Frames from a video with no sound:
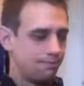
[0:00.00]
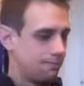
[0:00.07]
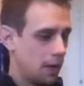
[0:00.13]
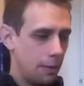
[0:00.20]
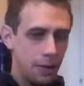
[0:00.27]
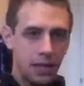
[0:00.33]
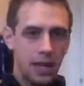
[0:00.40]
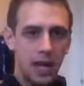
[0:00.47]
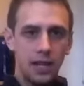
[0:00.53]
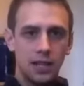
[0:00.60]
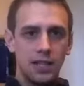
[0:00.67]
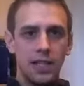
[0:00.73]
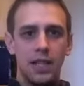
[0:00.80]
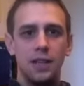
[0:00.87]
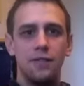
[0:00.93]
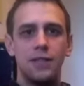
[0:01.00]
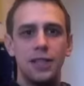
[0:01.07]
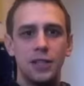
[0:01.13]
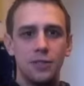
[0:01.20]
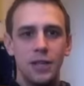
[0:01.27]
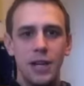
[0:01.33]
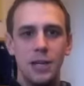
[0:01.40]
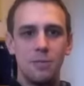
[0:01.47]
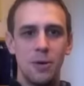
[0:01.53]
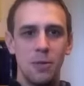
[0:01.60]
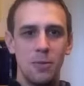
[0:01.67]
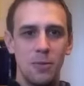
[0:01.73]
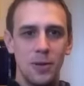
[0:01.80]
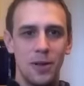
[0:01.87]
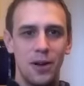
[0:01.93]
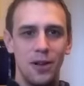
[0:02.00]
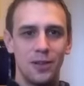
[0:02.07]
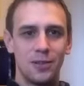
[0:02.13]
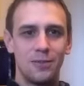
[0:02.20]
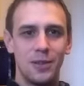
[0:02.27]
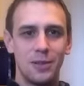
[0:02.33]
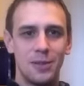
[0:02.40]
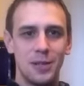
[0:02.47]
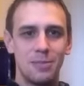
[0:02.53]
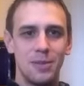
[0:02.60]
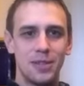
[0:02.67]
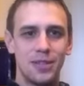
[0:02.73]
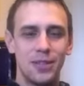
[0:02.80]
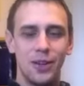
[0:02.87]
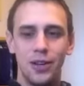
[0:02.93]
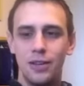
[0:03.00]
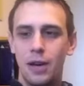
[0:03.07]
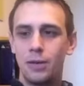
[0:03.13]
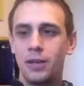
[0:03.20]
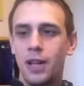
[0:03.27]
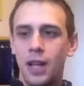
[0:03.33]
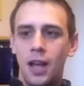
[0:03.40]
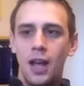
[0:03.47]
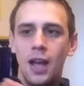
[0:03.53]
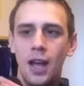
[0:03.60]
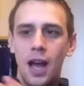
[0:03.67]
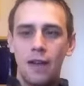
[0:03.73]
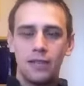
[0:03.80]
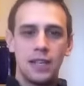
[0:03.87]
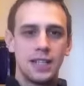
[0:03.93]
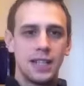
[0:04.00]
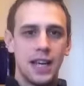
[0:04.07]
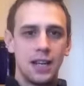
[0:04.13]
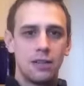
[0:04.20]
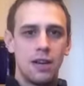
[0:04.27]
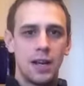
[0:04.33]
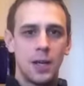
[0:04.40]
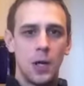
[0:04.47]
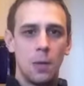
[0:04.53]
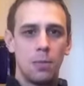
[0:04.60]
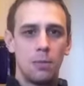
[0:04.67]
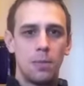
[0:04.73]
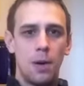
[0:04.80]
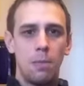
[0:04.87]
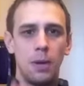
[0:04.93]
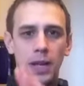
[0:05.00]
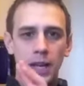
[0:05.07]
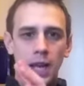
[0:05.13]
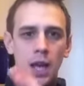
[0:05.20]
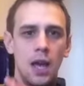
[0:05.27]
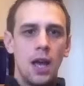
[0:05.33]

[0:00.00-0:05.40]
I'm in a kind of state of disarray at the moment with Christmas going around. I've yet to kind of crack it open properly.